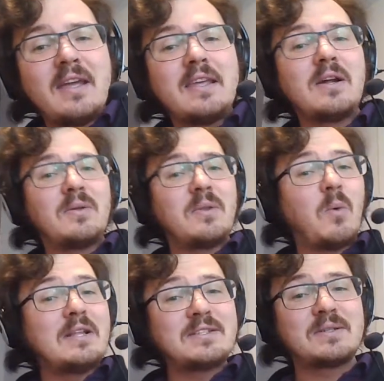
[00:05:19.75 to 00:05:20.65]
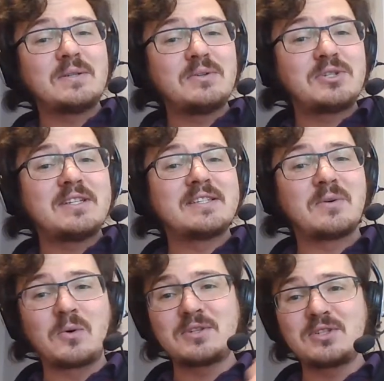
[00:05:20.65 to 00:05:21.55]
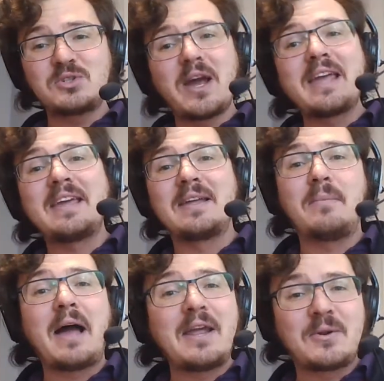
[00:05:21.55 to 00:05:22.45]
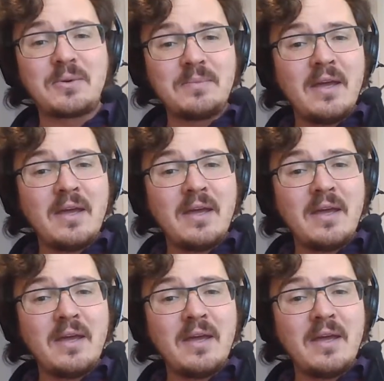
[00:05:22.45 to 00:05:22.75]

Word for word: You know, and the one solution is, of course, to try and get a miner,